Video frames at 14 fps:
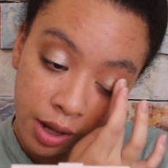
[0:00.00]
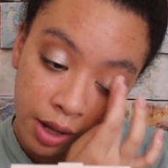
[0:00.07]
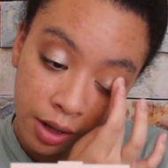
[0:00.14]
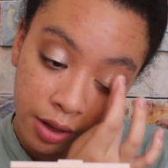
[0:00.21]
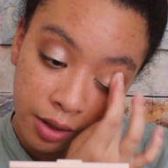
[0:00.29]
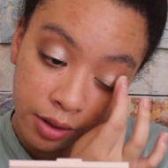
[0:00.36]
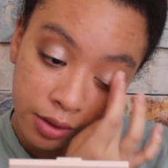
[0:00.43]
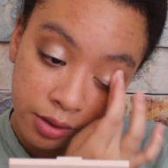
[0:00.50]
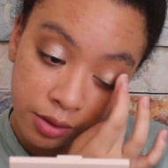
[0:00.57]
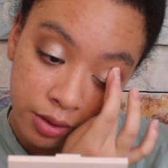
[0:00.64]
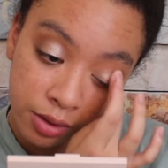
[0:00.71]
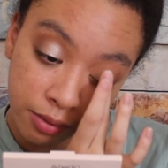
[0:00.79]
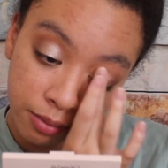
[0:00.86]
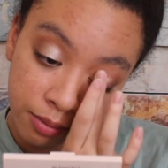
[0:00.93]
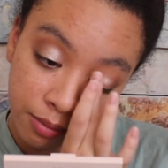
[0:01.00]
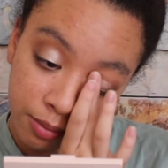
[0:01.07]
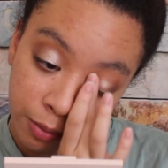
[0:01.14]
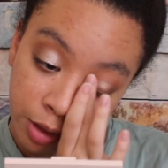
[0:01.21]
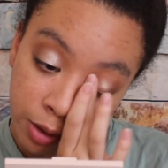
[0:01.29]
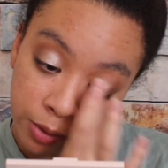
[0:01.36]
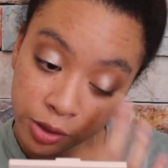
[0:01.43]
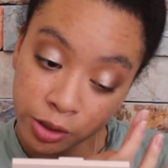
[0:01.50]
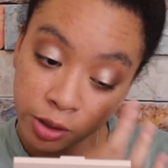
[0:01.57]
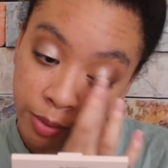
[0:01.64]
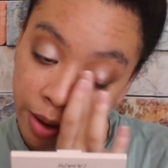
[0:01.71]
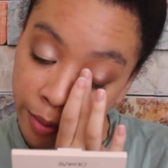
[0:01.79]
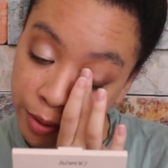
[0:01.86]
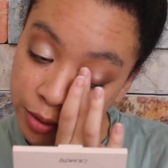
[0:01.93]
and
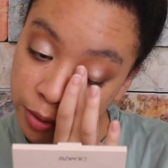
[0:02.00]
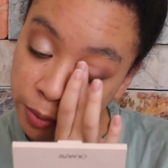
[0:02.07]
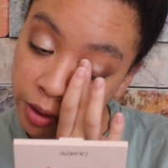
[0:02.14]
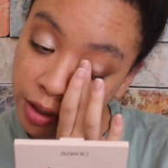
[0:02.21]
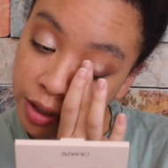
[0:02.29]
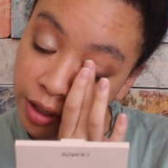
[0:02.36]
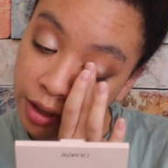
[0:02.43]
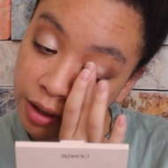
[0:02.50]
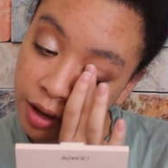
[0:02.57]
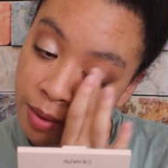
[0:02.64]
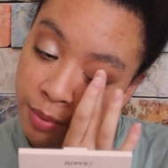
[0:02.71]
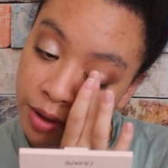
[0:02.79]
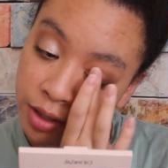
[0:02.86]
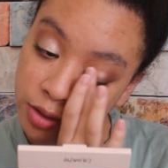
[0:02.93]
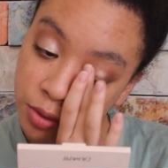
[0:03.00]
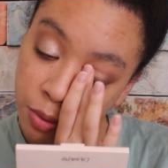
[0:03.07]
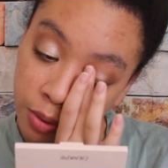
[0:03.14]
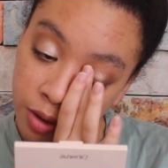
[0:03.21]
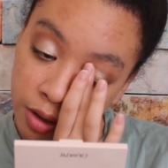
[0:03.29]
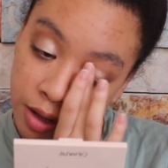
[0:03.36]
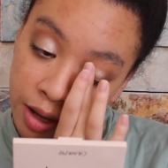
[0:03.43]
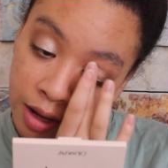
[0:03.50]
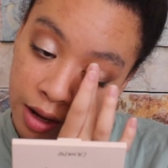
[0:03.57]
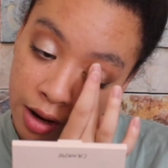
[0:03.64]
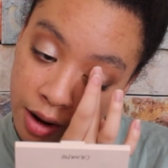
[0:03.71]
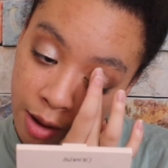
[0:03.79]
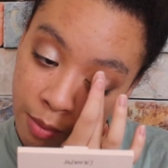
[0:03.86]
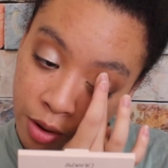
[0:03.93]
YouTube, I'm also working at my school
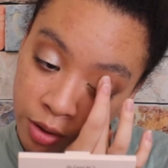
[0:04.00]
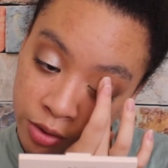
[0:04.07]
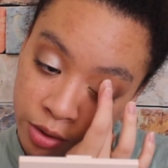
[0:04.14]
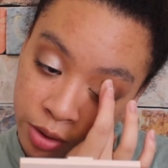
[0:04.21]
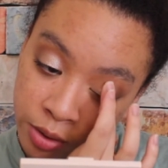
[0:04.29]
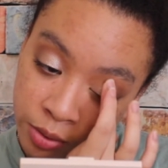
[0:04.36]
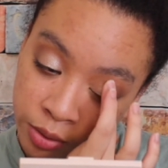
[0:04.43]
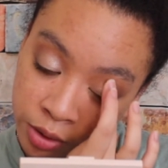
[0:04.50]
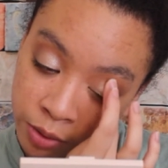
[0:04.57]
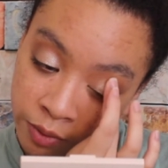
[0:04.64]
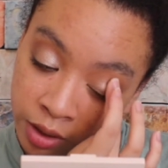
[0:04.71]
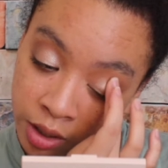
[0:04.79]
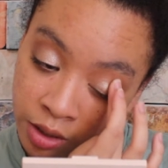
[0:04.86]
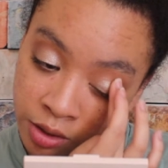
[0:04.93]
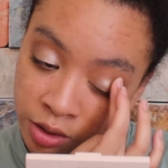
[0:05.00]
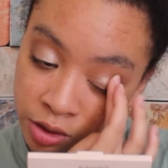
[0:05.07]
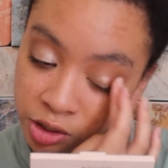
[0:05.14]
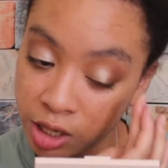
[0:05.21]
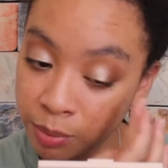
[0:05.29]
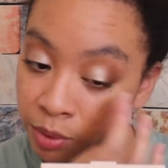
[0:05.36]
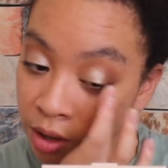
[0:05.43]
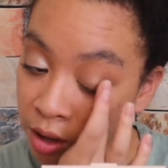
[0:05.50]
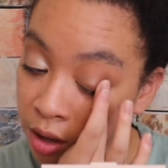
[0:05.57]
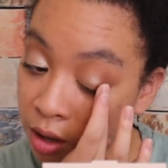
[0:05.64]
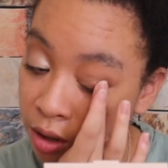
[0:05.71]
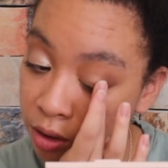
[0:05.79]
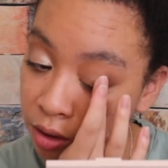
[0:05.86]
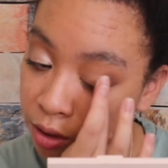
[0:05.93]
and I'm also doing an internship.
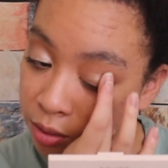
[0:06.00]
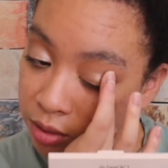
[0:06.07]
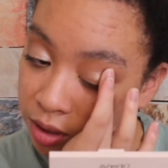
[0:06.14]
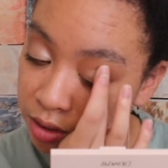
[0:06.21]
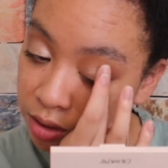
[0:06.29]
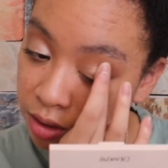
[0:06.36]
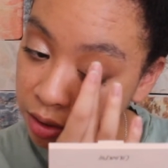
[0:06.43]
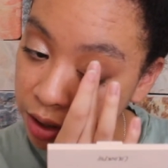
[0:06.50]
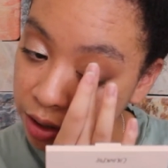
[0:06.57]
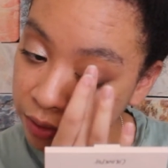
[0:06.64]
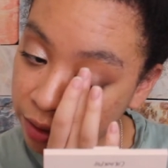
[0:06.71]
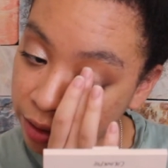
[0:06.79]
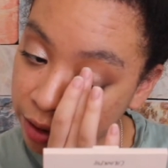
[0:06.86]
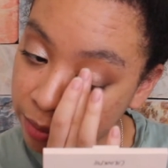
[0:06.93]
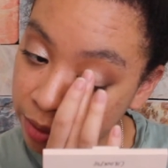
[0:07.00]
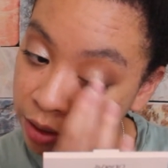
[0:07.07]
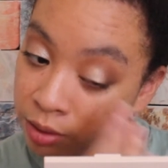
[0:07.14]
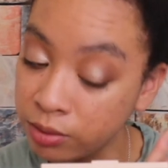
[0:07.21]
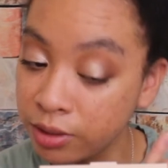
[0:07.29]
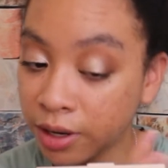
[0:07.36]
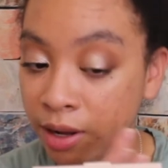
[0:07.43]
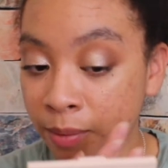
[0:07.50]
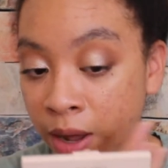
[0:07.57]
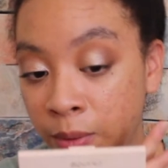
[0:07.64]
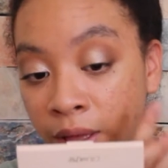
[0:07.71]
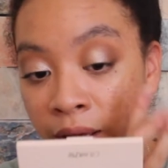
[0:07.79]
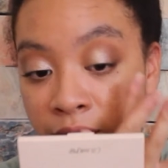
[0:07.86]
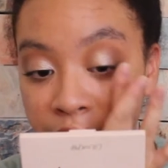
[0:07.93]
Those things are a lot of like on my own time. I
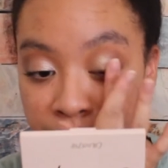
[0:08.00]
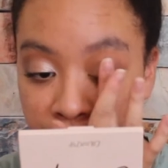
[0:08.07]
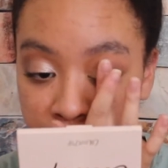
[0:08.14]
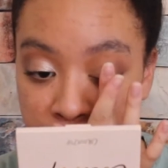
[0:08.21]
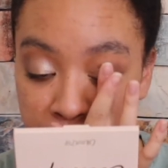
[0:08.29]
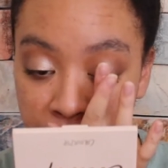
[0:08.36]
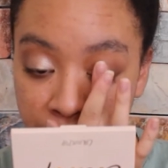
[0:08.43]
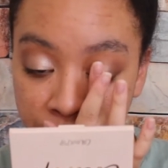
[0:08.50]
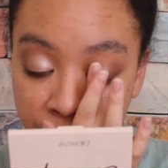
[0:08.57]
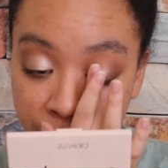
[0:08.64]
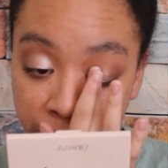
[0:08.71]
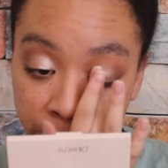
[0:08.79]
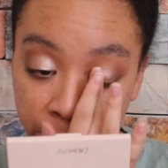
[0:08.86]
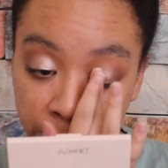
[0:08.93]
will actually do a lot of my